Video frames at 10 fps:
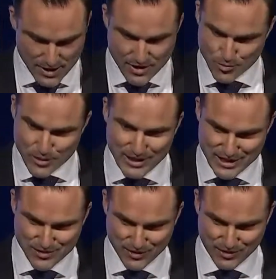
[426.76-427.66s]
Really
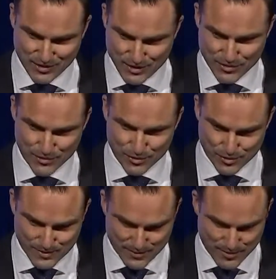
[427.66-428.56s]
interesting one, we'll talk
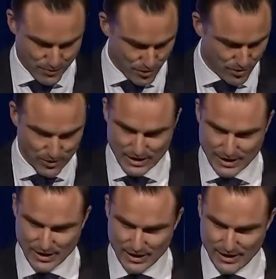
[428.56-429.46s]
about a bit more
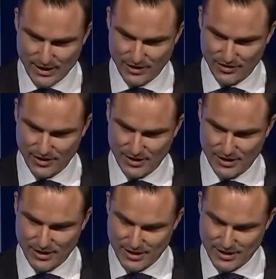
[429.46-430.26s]
in a second.